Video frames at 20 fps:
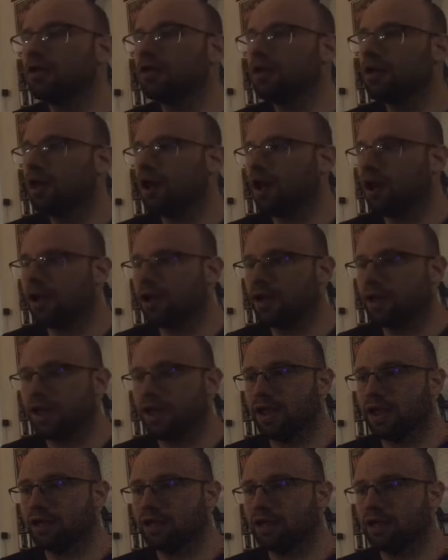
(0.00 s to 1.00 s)

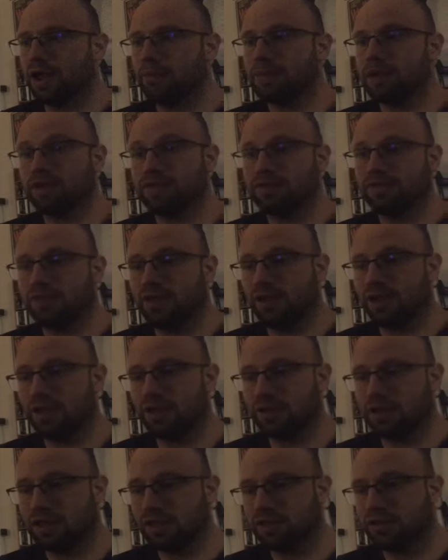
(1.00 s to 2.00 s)
And I'm not
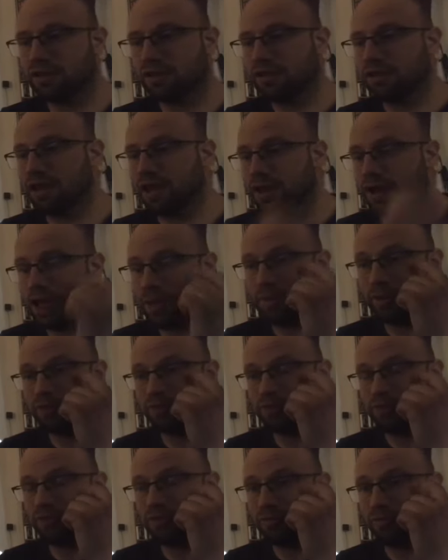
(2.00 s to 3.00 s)
saying that
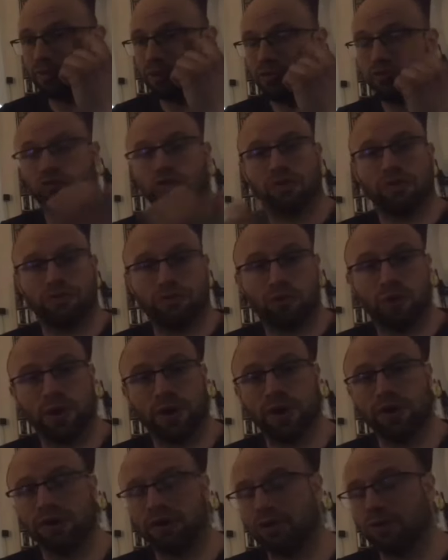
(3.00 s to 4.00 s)
dynamics are something you should
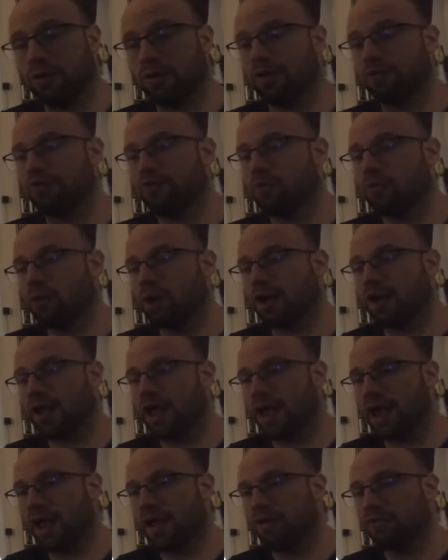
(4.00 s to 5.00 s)
avoid. You know, if you want to
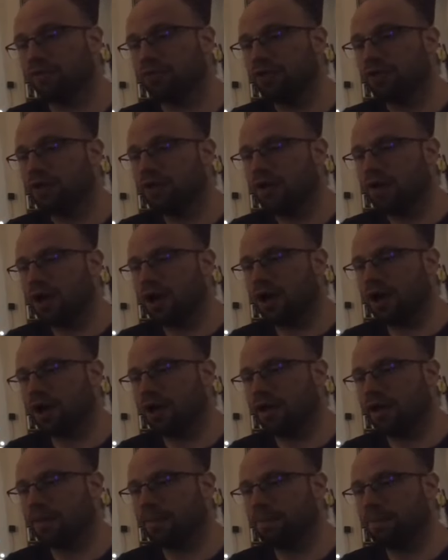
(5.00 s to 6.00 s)

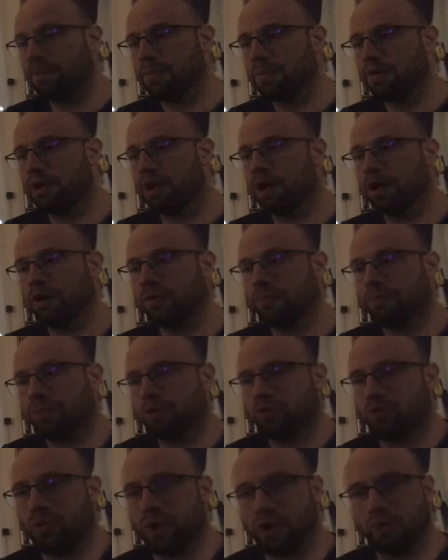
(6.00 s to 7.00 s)
have
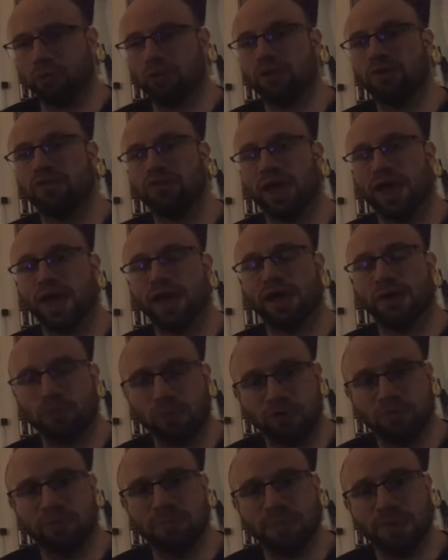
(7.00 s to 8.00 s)
between riff A and
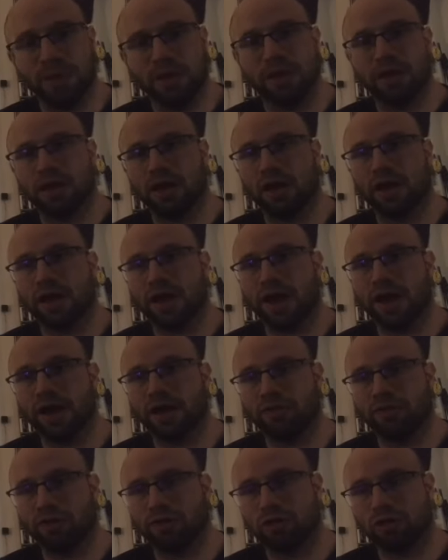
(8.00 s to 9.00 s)
riff B a kind
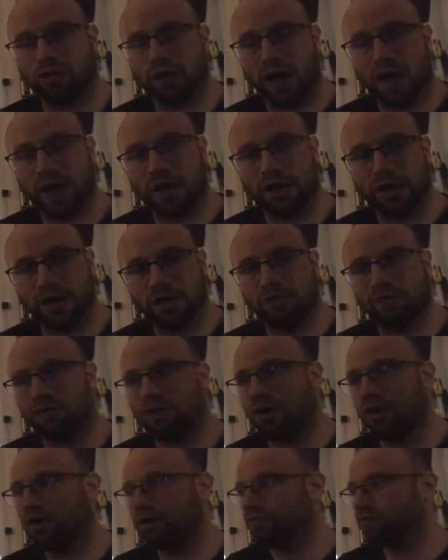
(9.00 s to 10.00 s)
of a shock
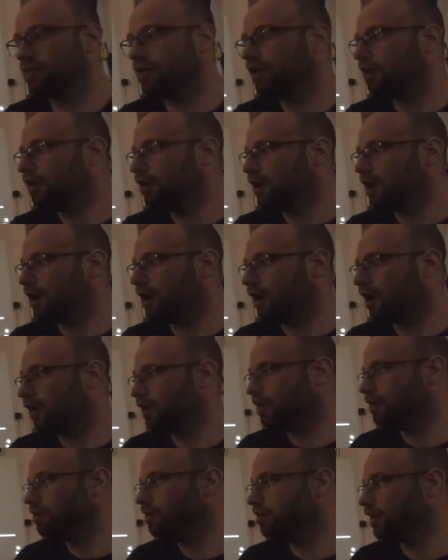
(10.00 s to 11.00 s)
involved,
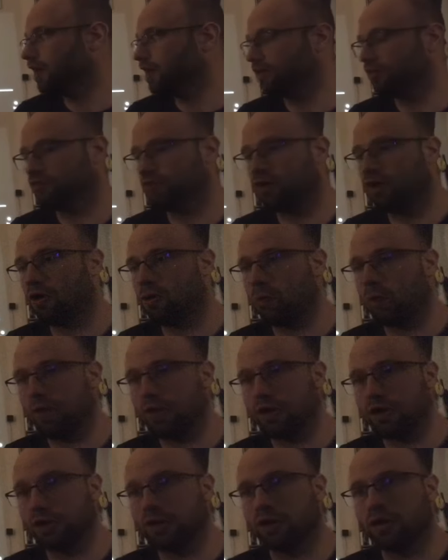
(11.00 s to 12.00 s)
that is all
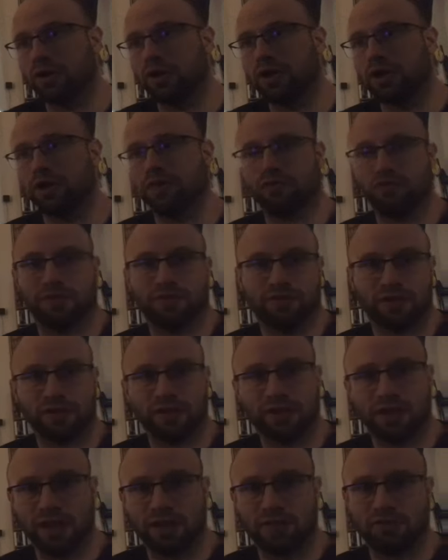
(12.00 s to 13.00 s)
well and good if it's
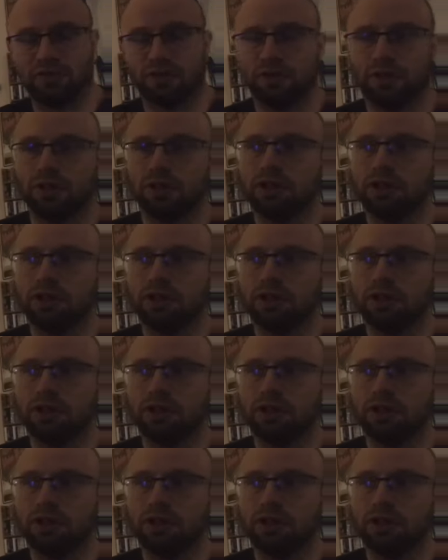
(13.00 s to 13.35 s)
intentional.